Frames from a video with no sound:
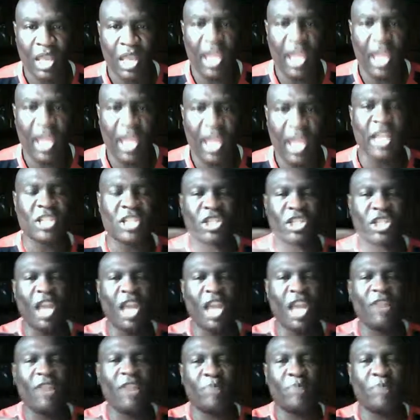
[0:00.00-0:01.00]
And
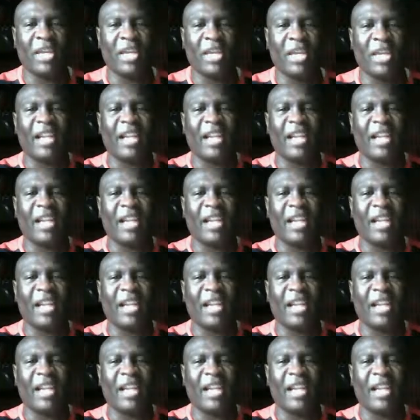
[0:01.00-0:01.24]
instead of being a